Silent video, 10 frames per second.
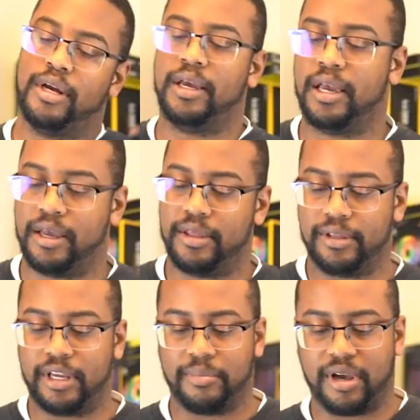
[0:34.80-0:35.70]
and the
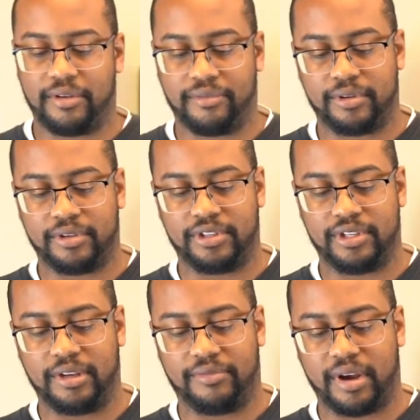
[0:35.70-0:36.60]
Gigabyte
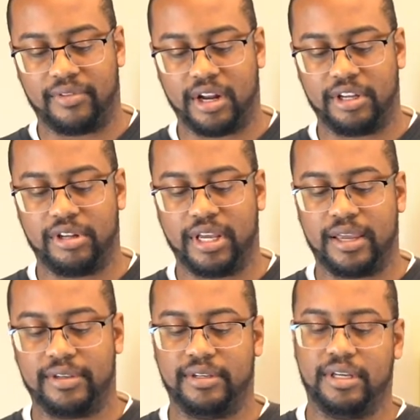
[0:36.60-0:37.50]
Z590UD
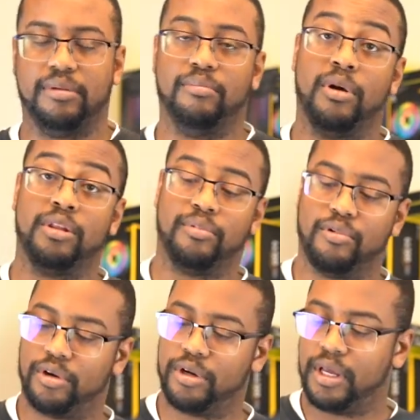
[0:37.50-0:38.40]
AC
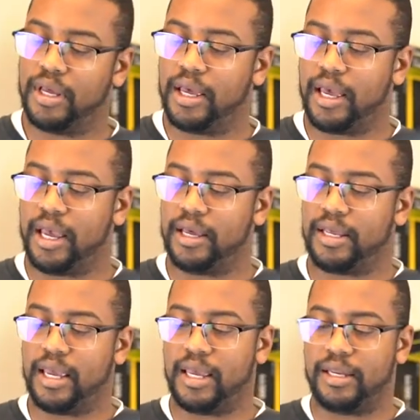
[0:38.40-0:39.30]
motherboard and
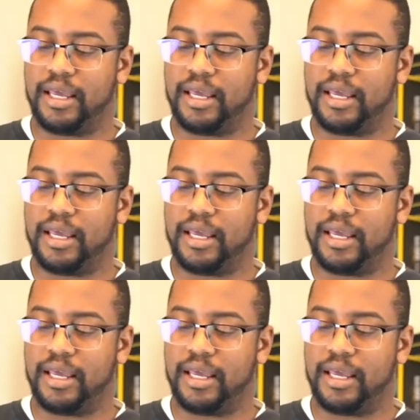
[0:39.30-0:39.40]
an